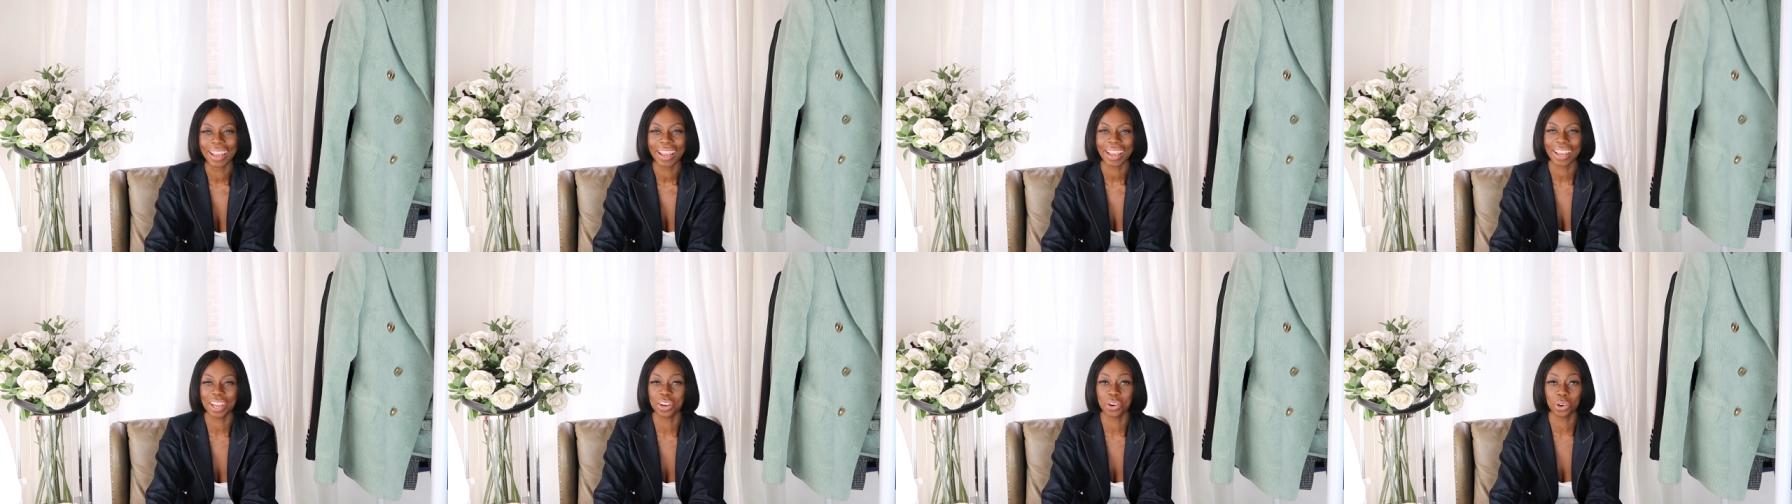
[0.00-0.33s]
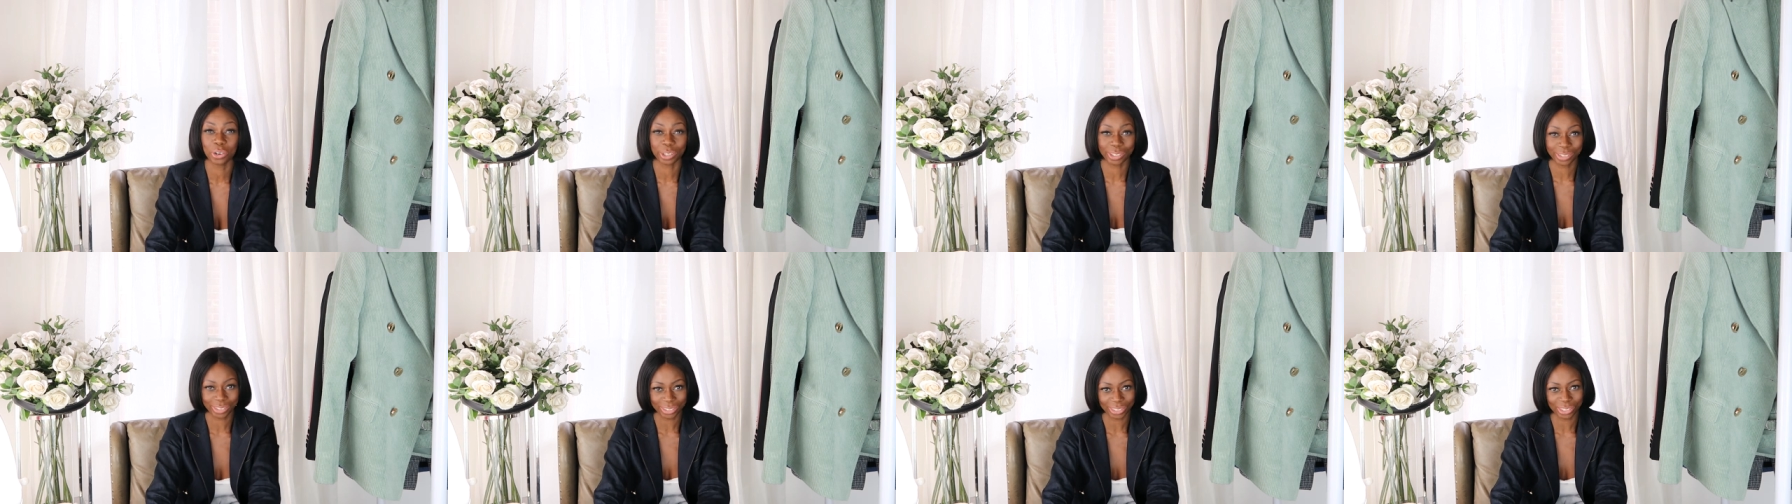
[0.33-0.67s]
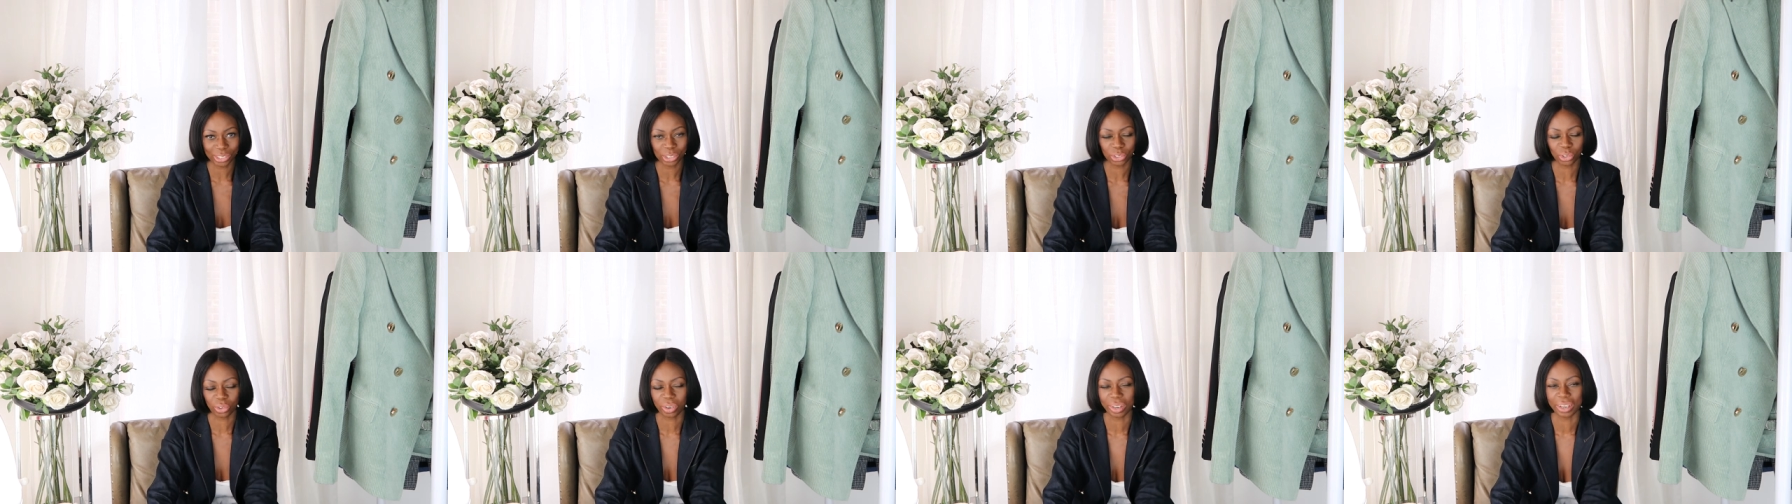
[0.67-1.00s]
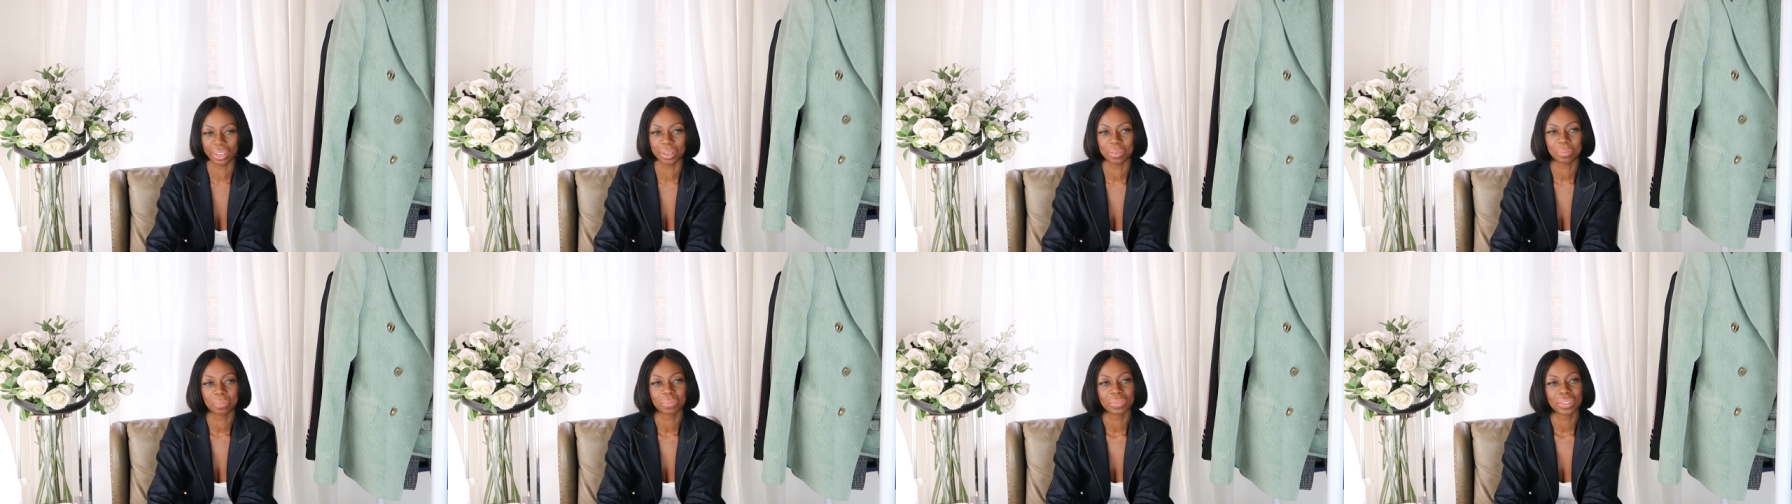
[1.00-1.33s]
in Oxford
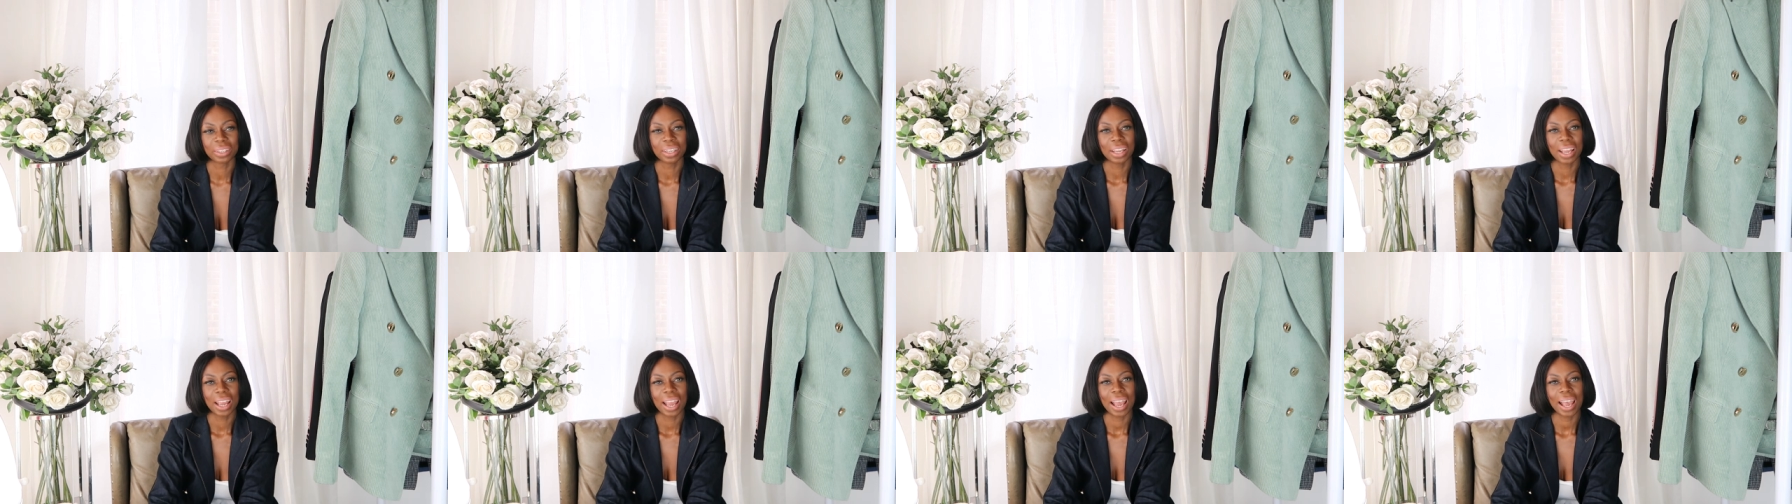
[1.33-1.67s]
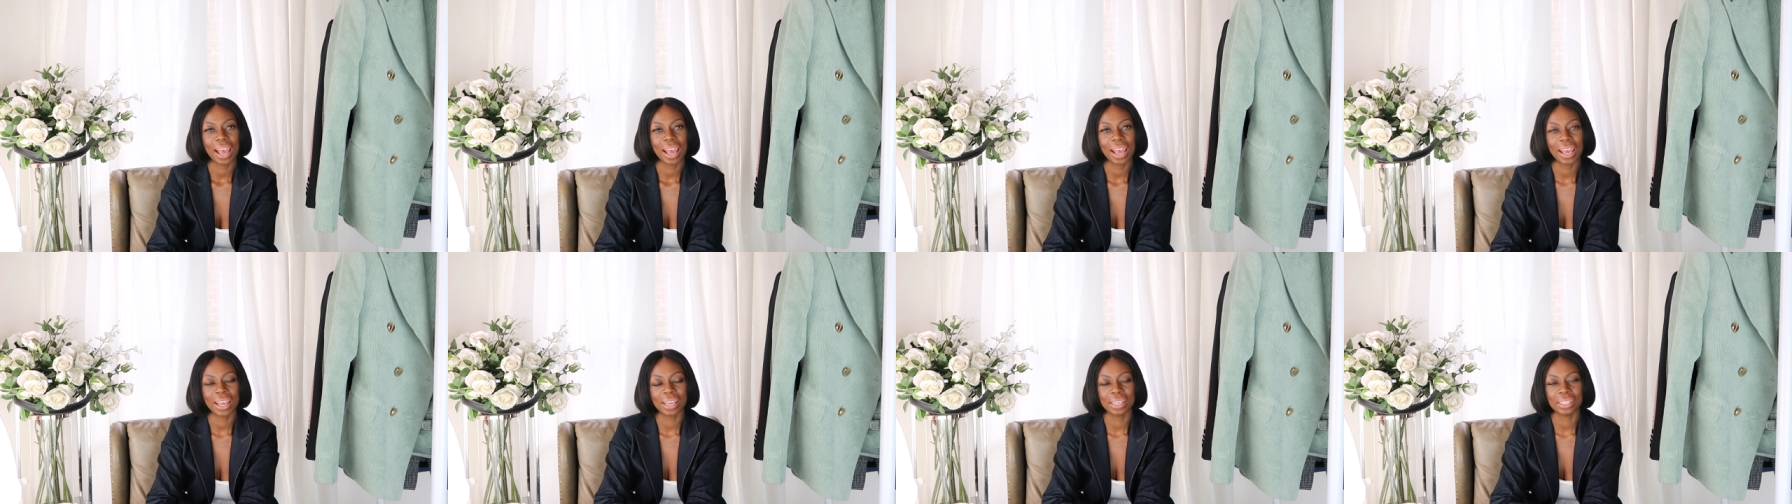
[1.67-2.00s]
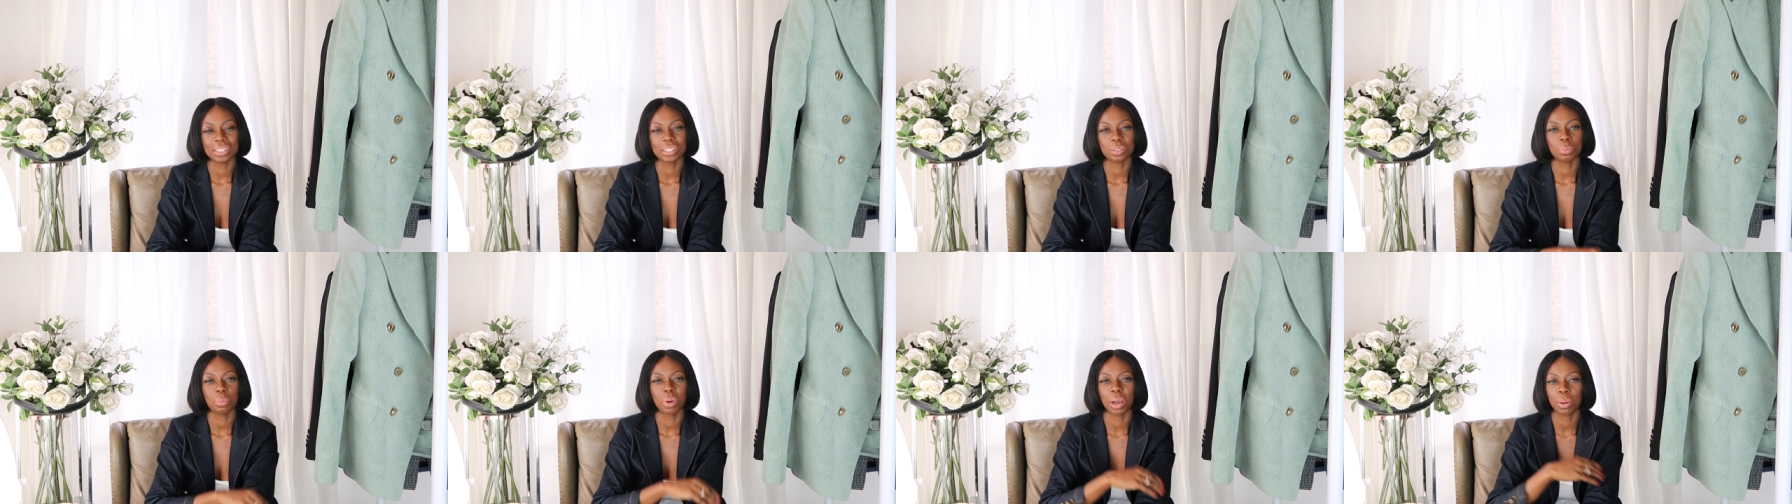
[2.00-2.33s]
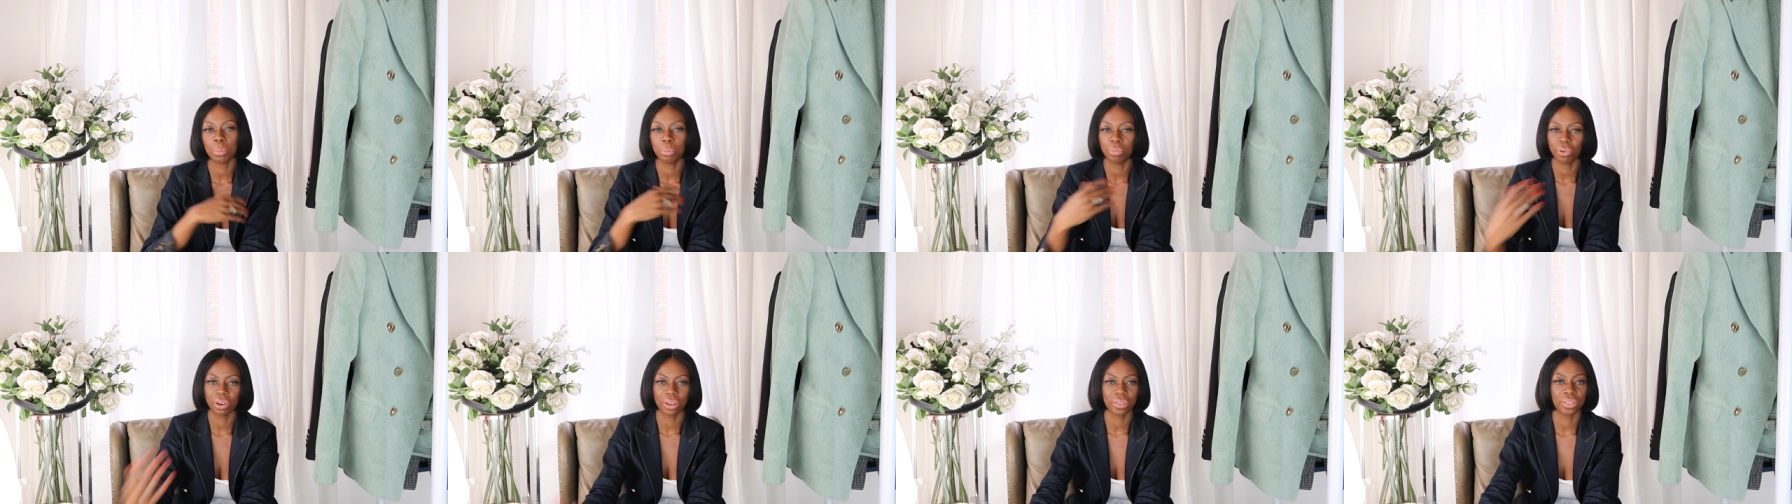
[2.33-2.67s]
Street, and my
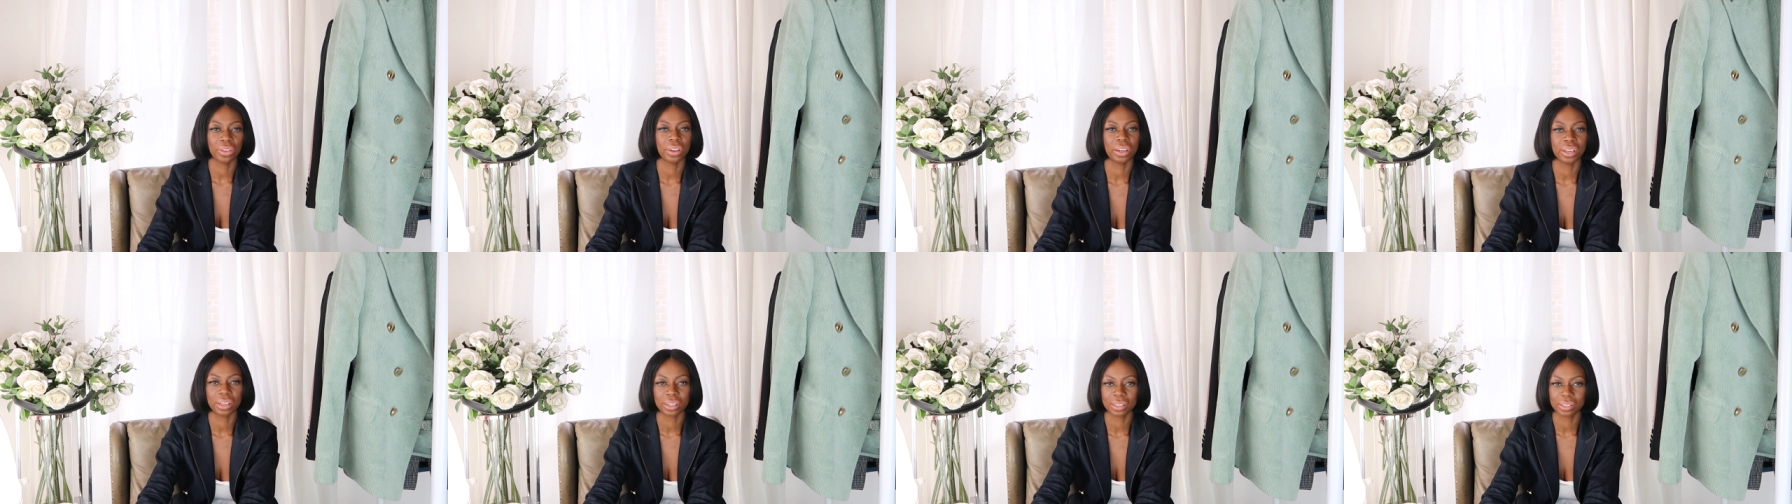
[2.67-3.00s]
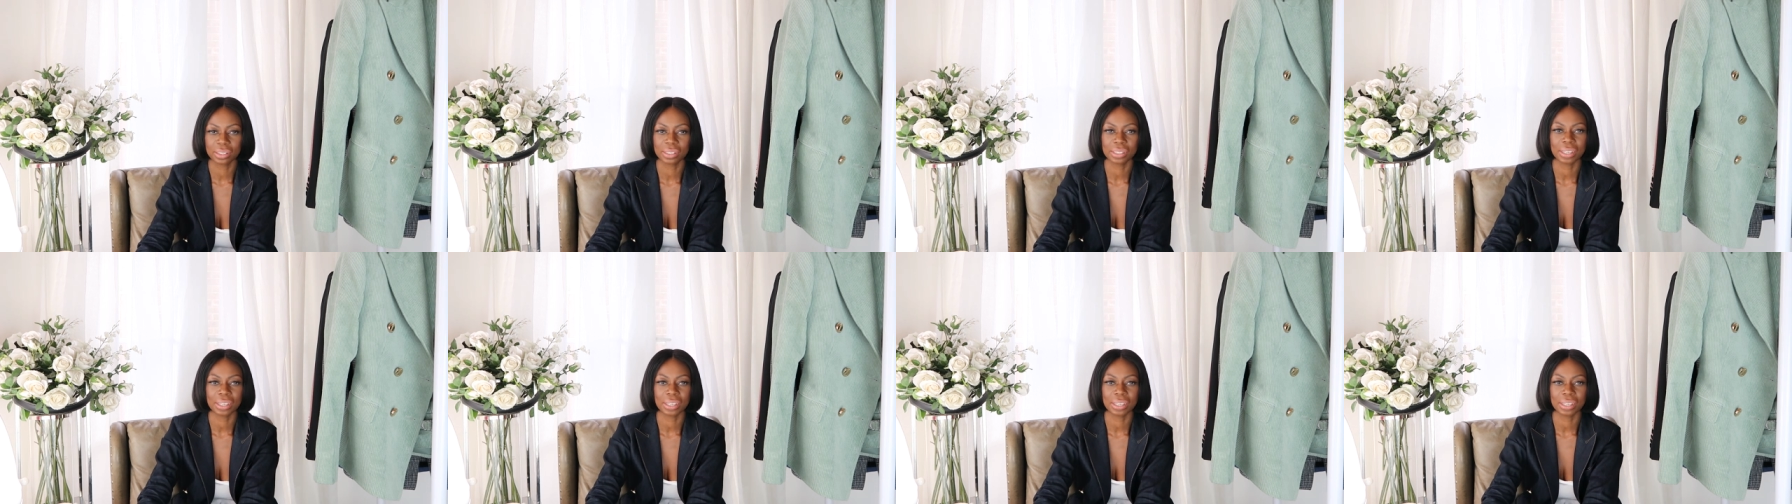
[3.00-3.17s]
brother